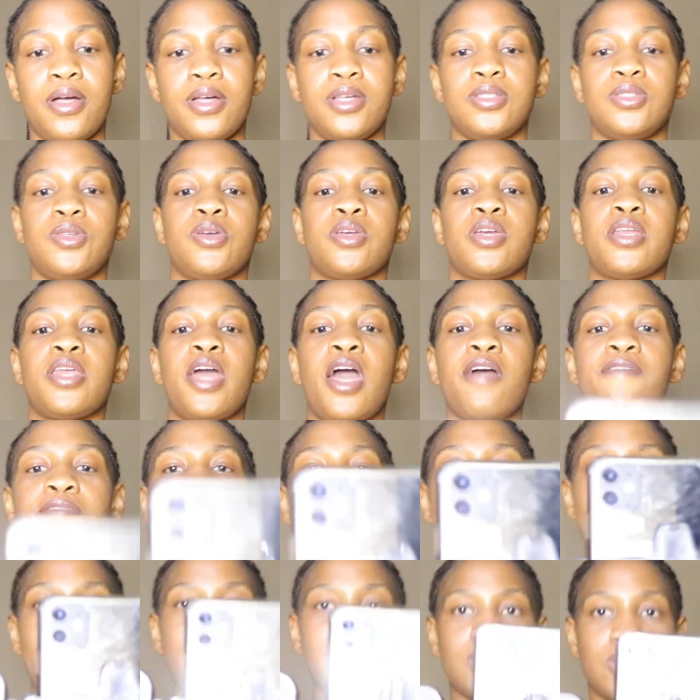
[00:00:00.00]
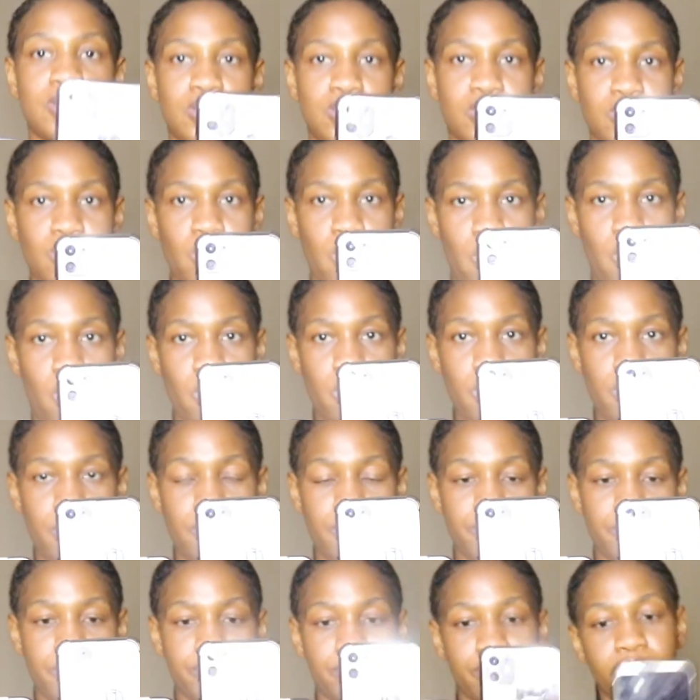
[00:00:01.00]
So you can have it like so,
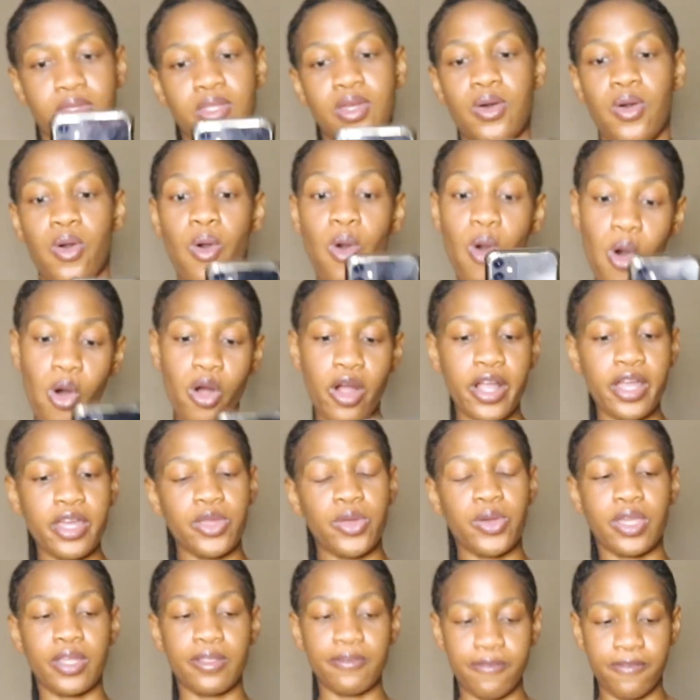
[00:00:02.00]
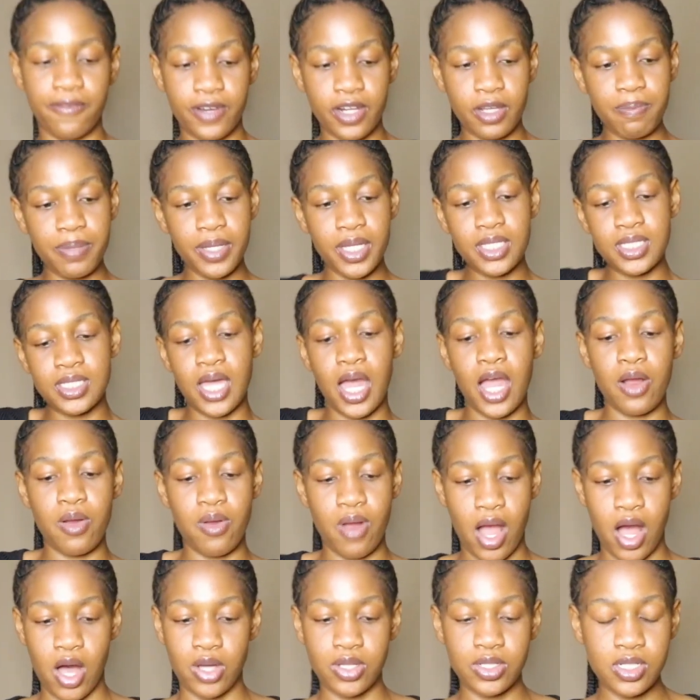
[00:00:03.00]
or you can flip it
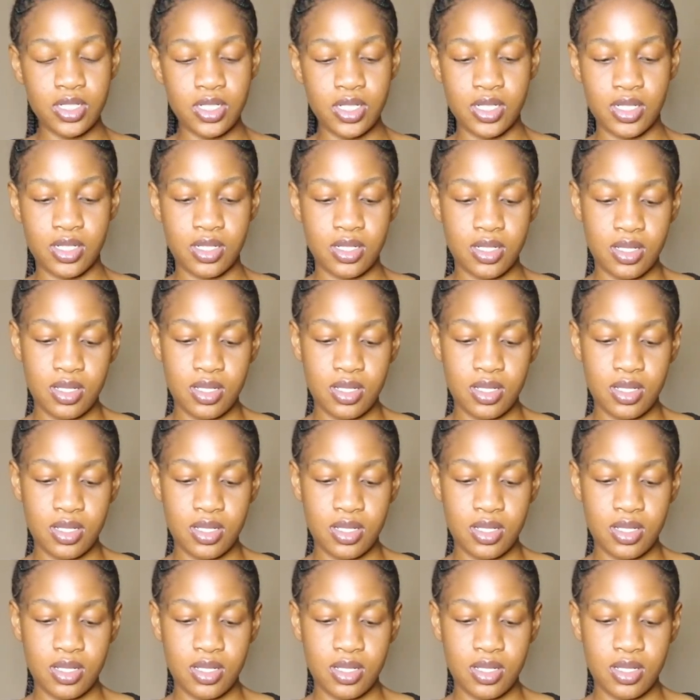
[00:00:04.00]
around